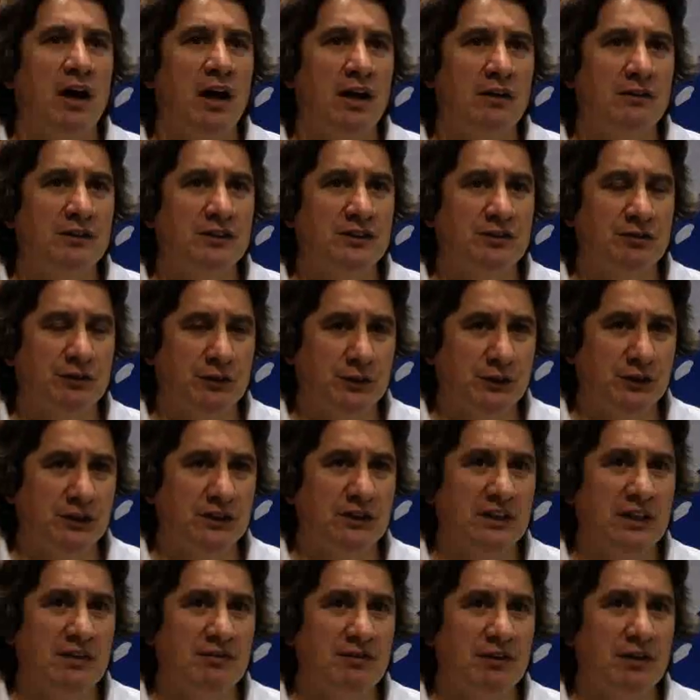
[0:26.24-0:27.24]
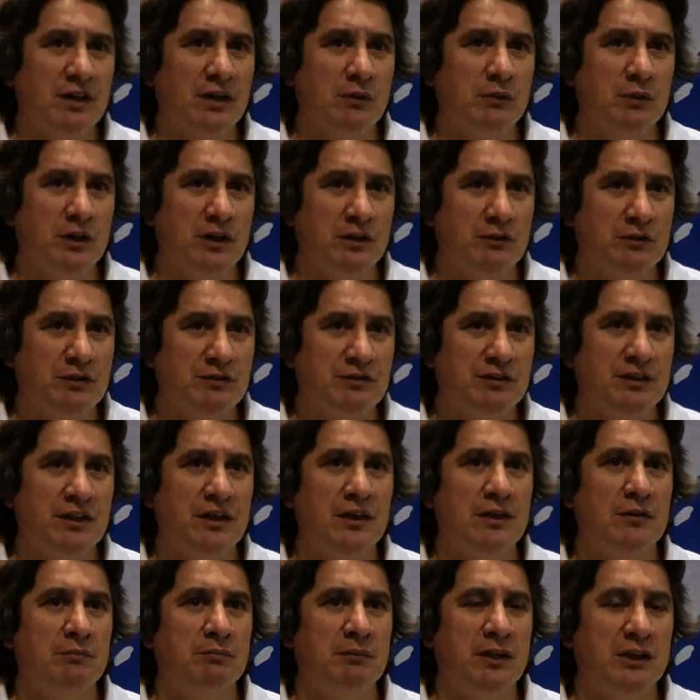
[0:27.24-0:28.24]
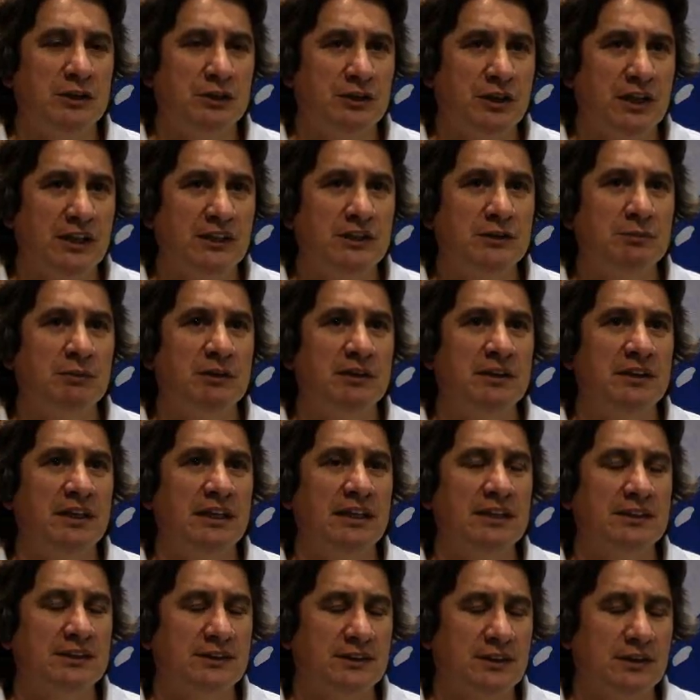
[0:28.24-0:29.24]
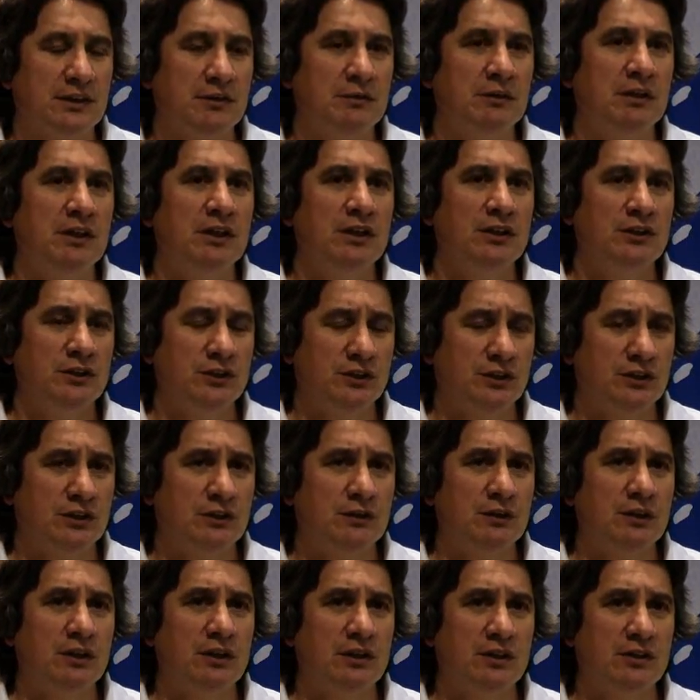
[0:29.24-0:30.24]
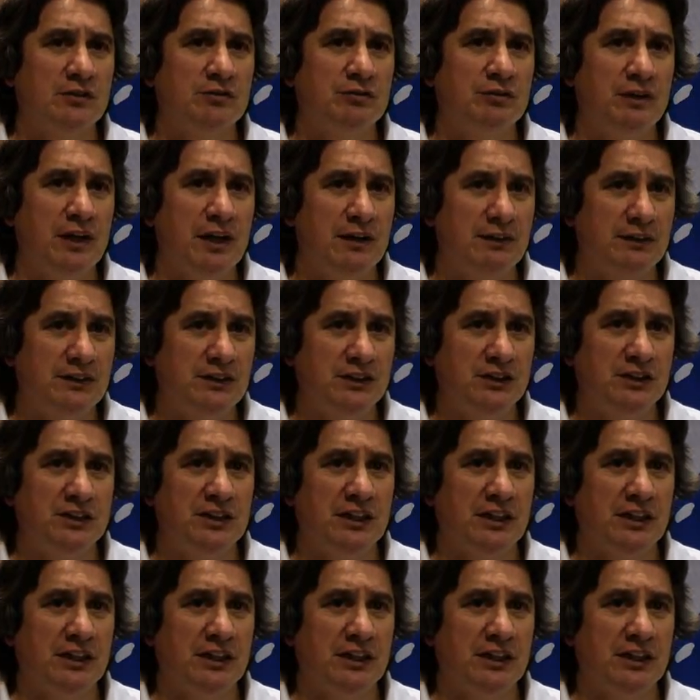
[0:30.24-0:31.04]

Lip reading: I was fortunate enough that I worked with a tradesman that used to do a lot of heritage